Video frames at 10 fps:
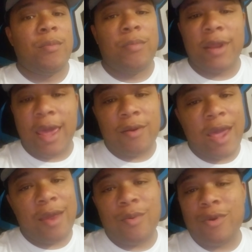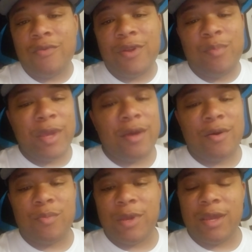but I don't. I don't want to
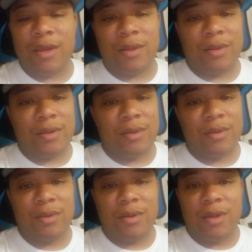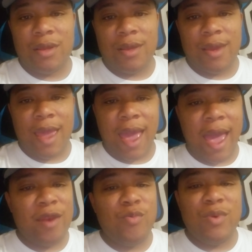rebuild, man.
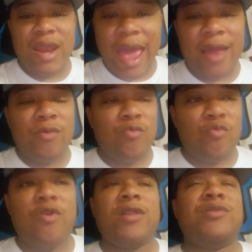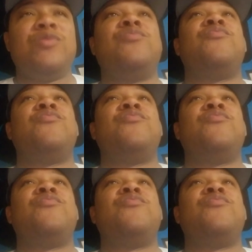I do not want to